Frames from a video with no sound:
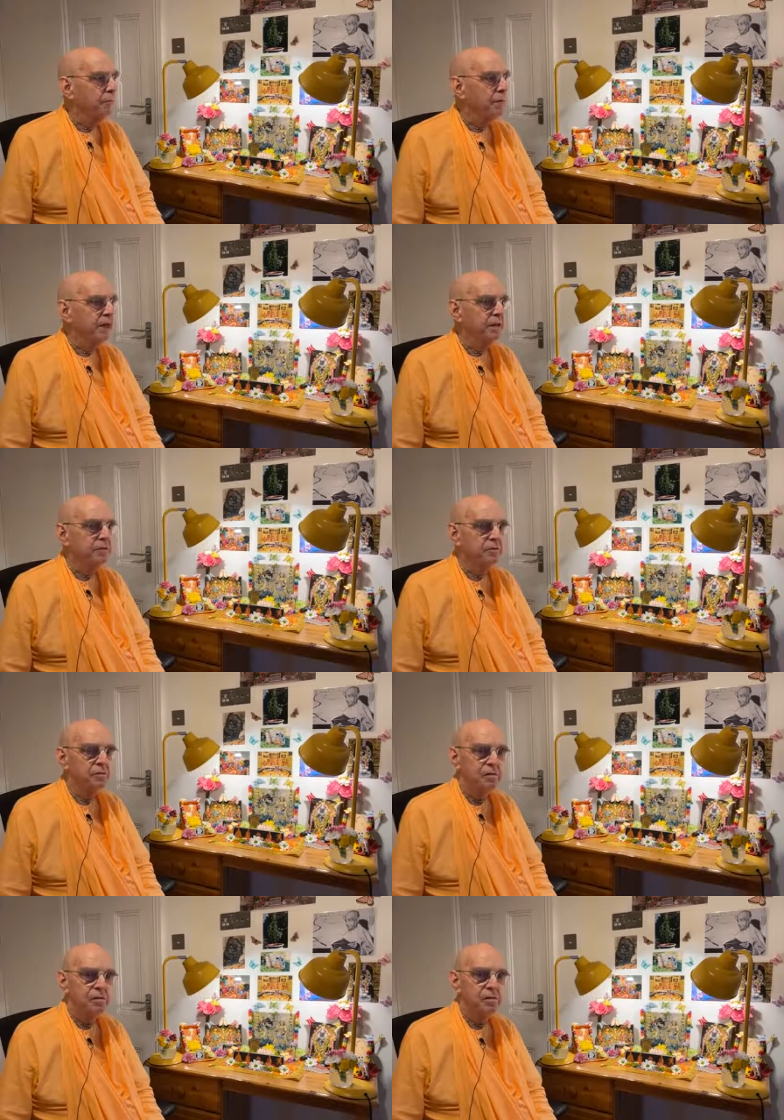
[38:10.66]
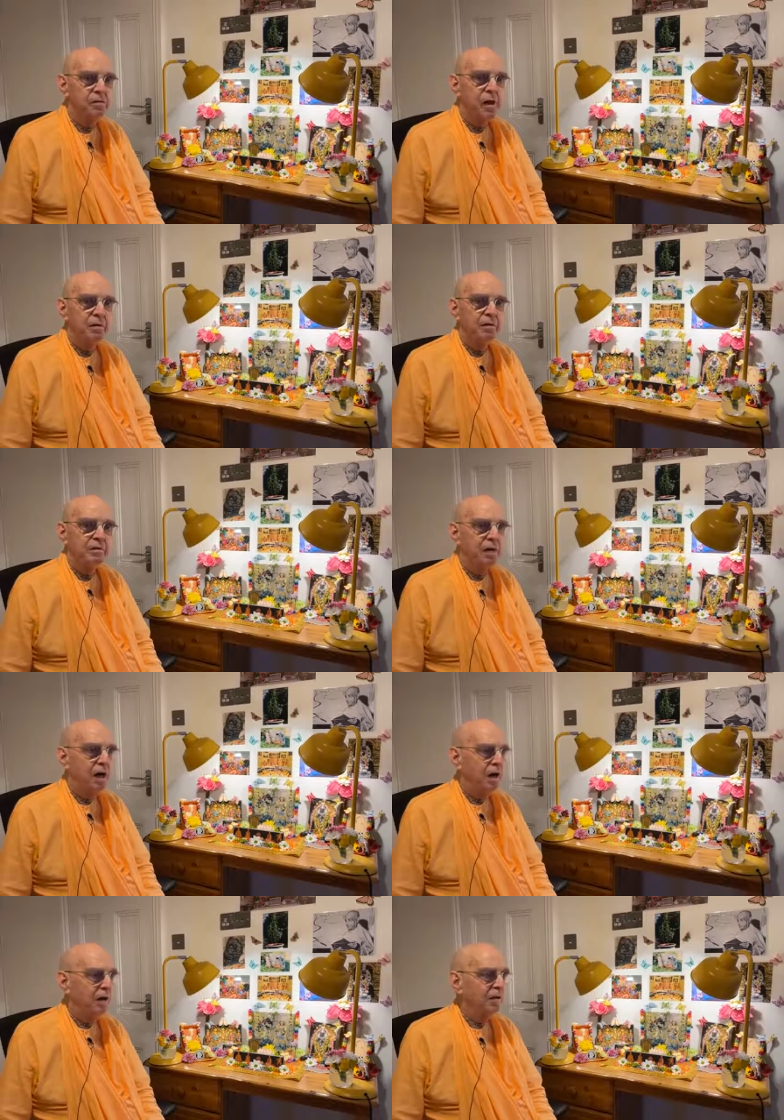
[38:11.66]
means
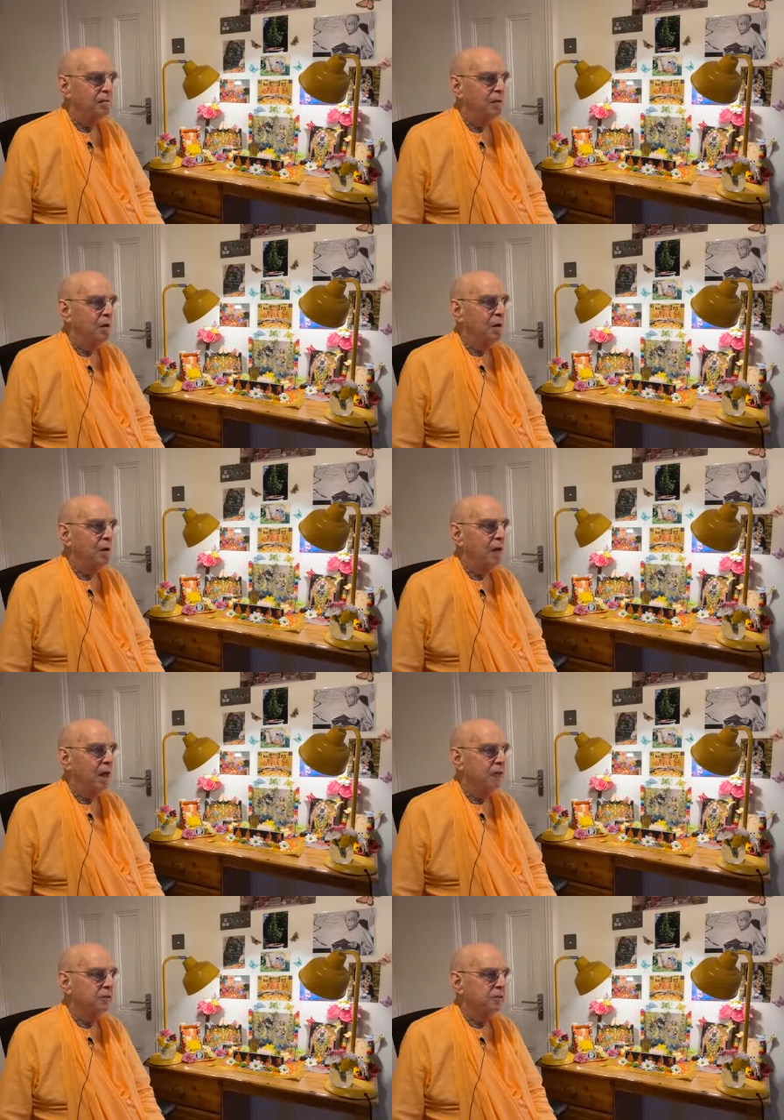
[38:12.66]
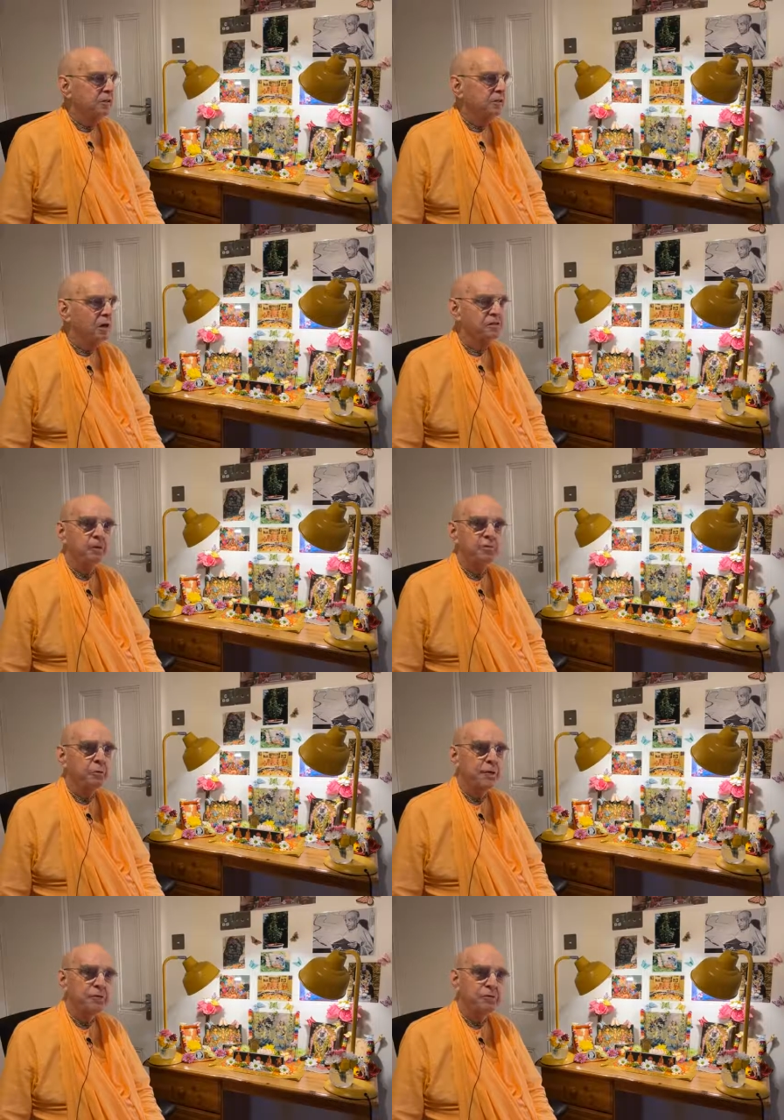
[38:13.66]
uh, and causing a
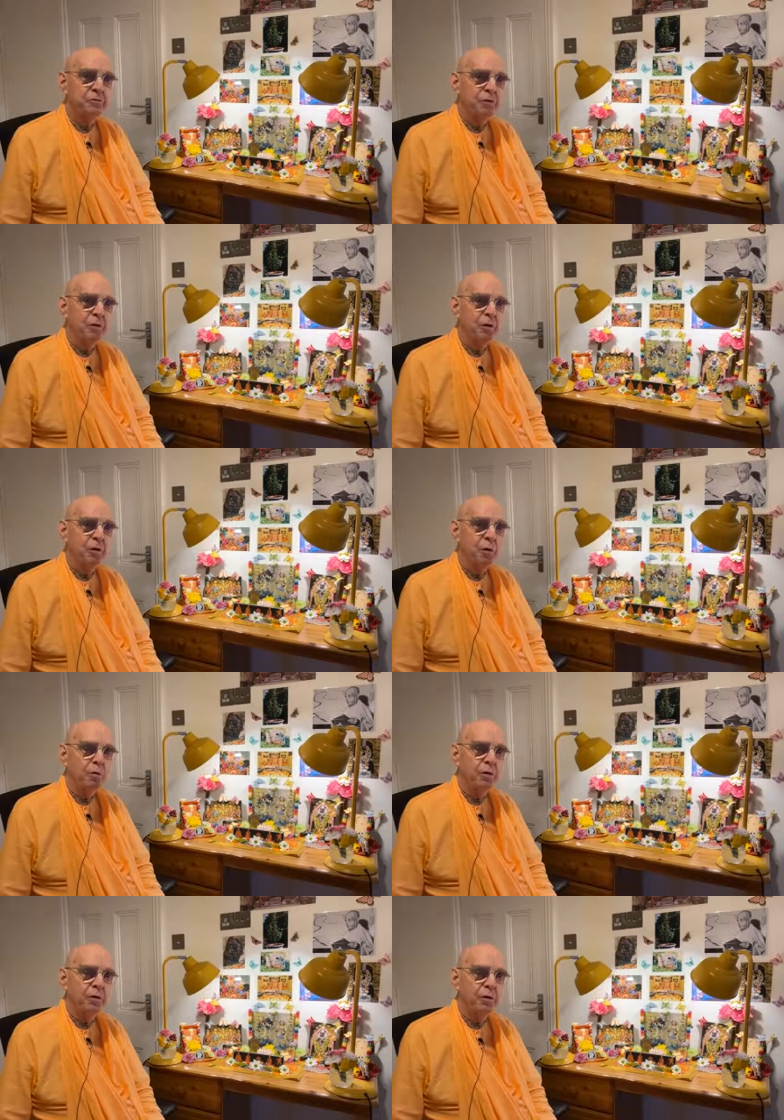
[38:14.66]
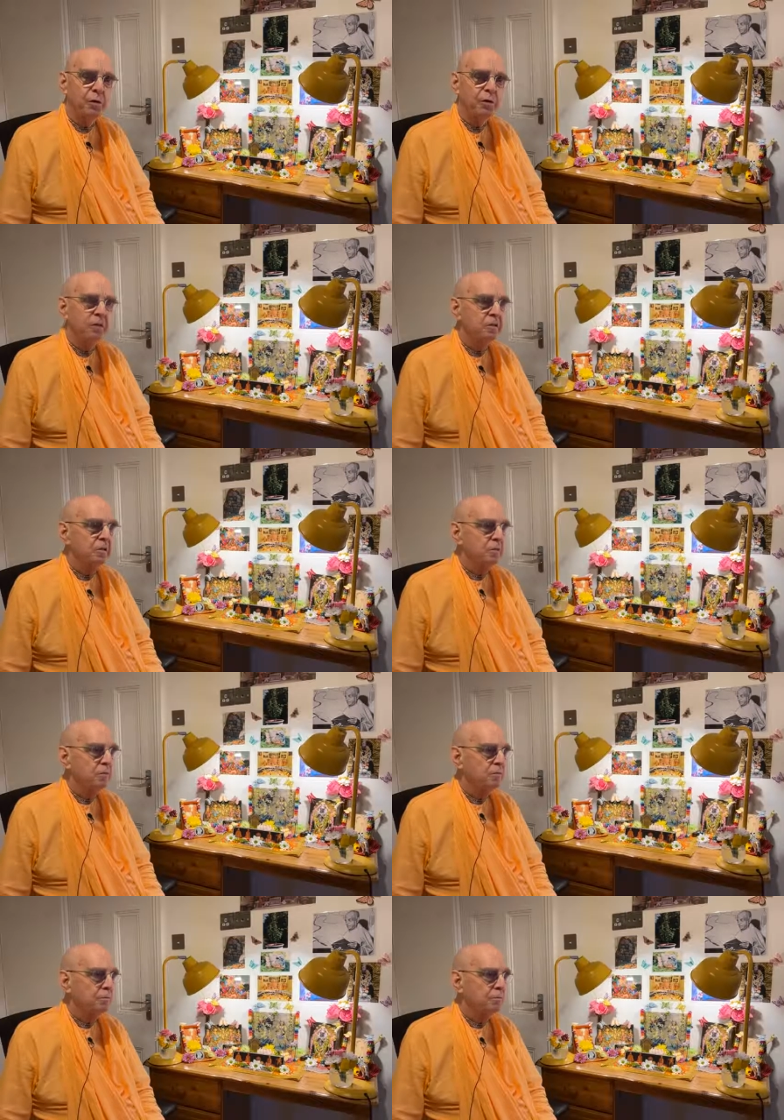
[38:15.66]
great disturbance all over the earth.
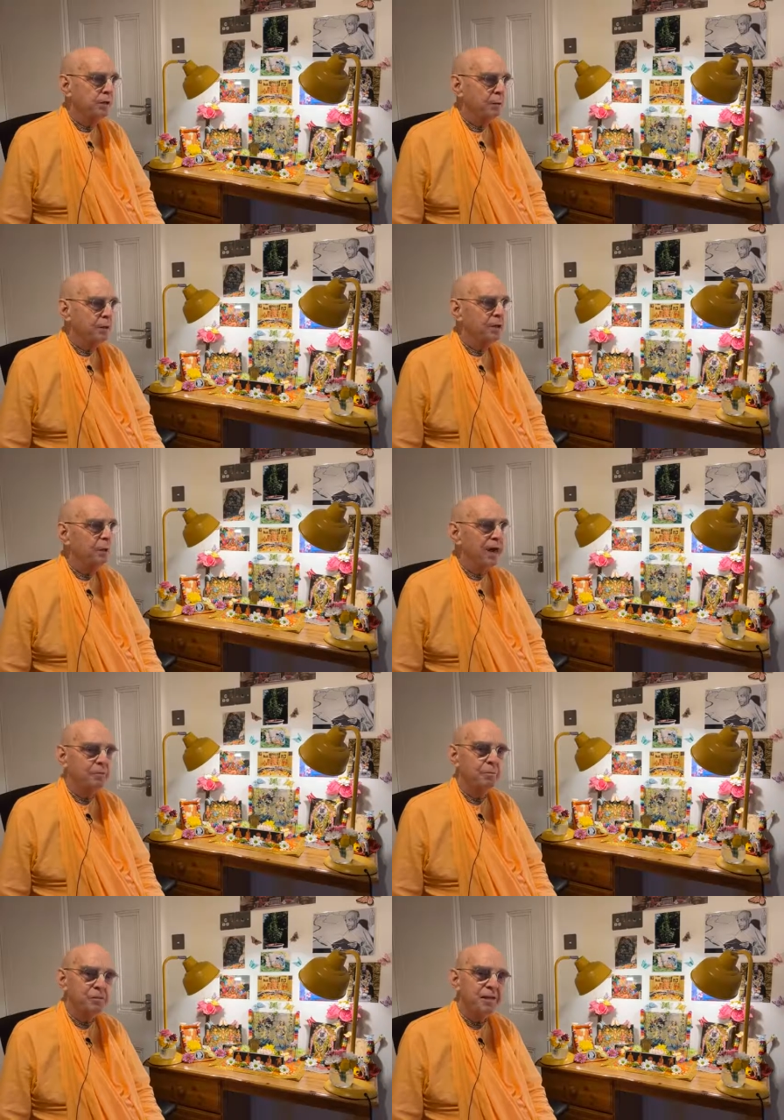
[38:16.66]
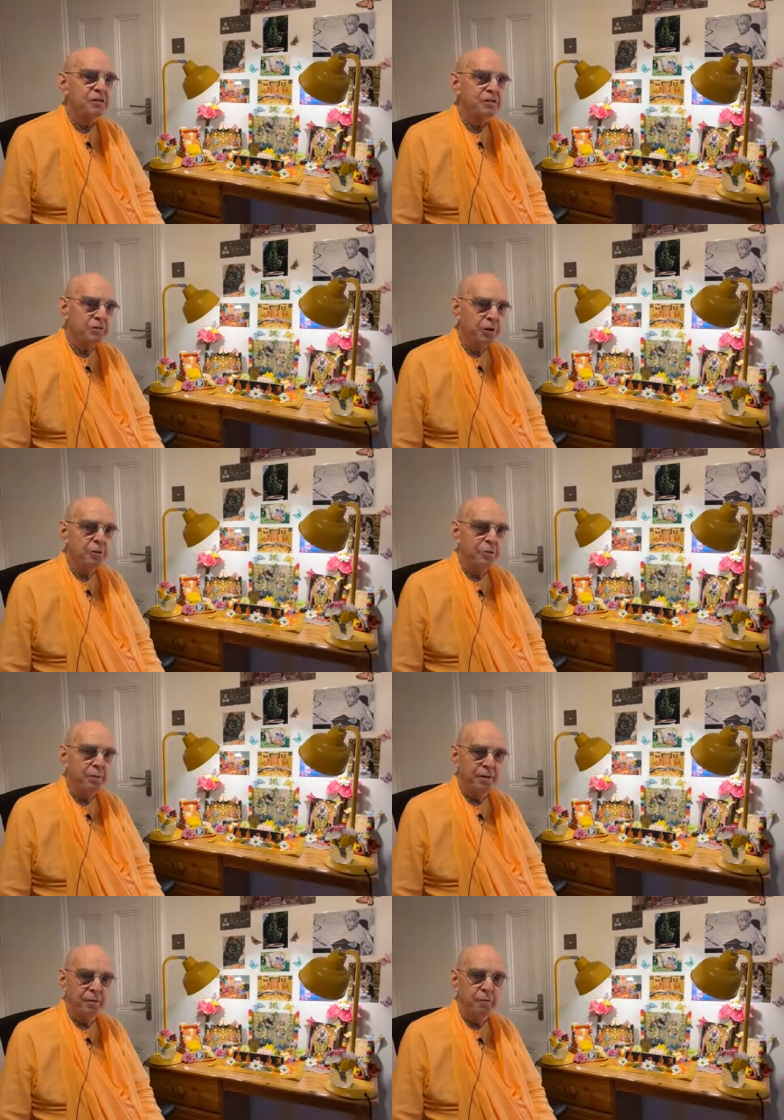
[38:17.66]
But we don't have to be disturbed
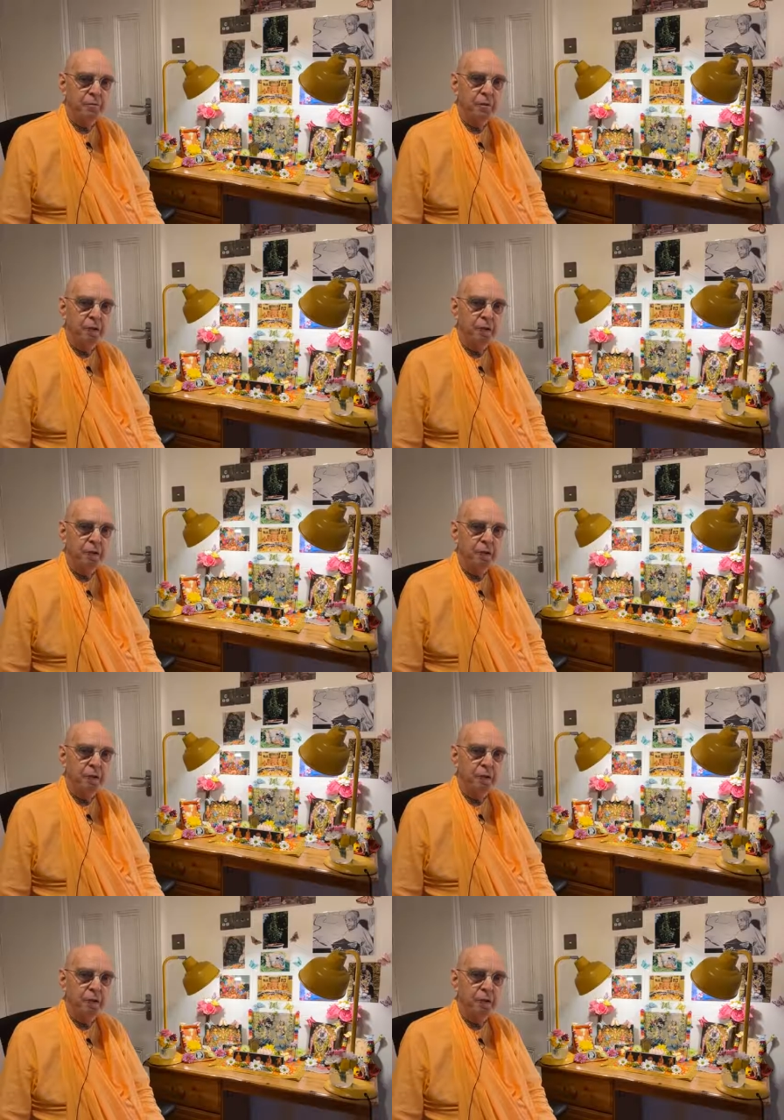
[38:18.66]
by them.